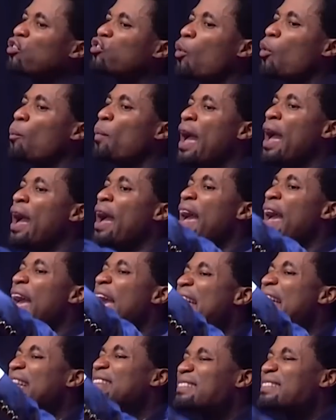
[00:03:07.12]
to be
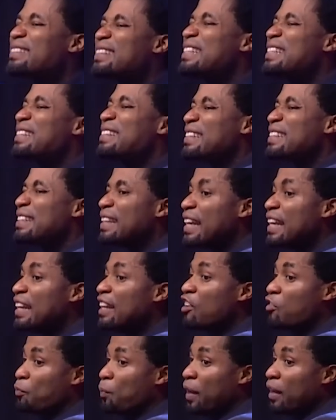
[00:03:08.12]
a city in
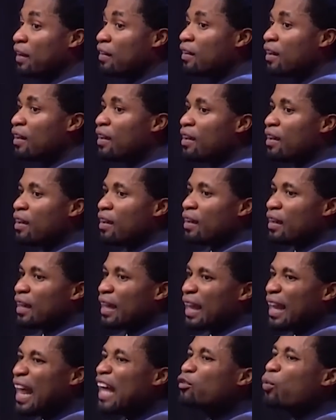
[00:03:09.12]
the spirit.
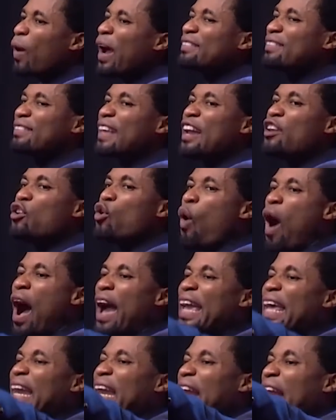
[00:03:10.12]
That's why he said you are
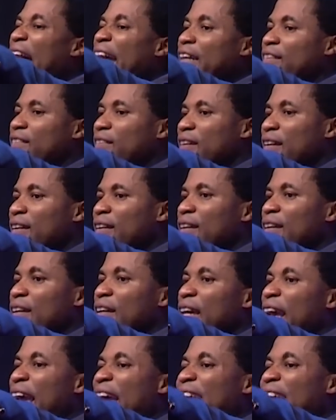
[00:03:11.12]
a light, a